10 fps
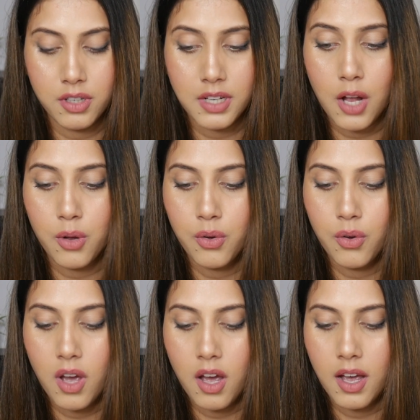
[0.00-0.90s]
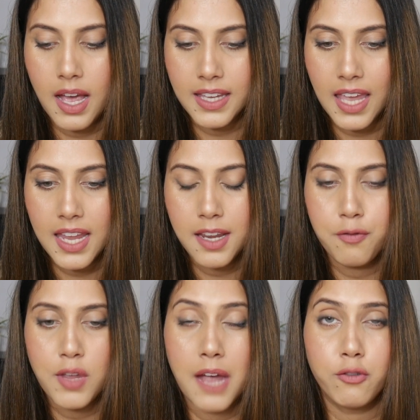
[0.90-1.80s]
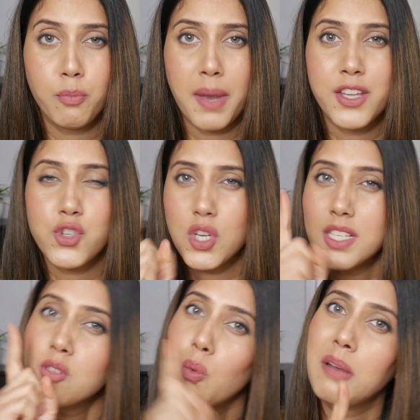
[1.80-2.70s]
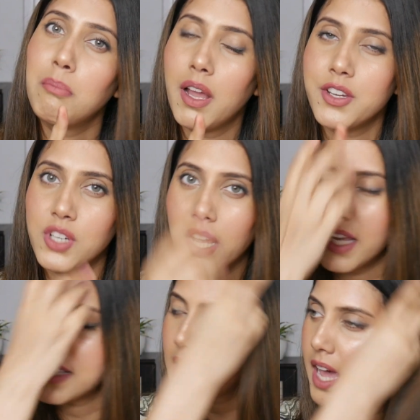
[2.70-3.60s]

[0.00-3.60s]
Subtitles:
Now again, if you have to buy just one blush, guys,